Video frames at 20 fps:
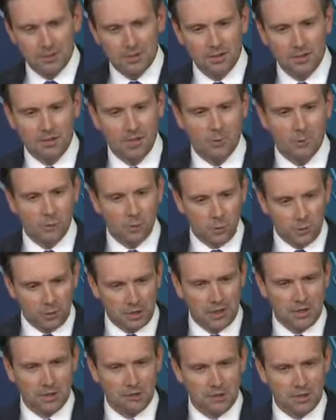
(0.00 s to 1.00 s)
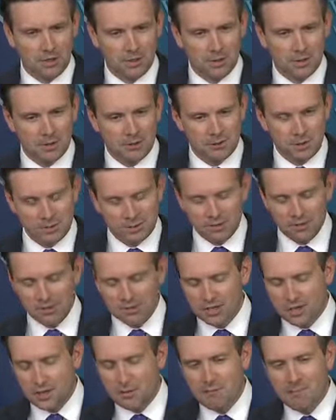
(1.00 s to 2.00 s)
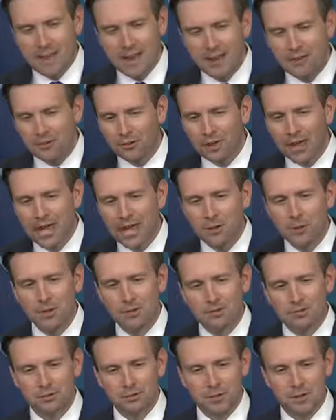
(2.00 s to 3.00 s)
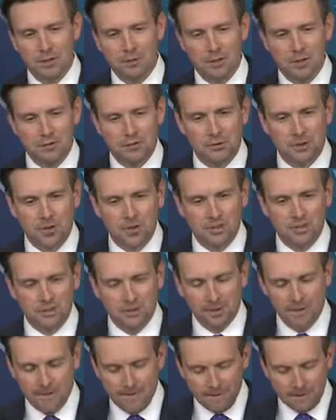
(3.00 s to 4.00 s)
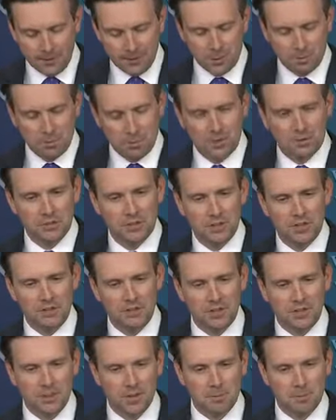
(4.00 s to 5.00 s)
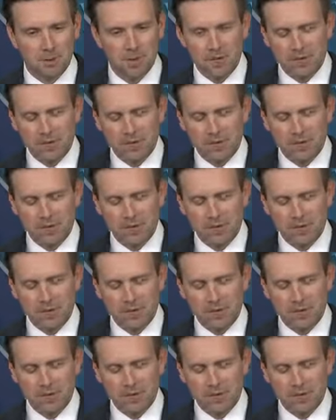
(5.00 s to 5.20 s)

organized by the administration, to demand language from the administration that the president sent up,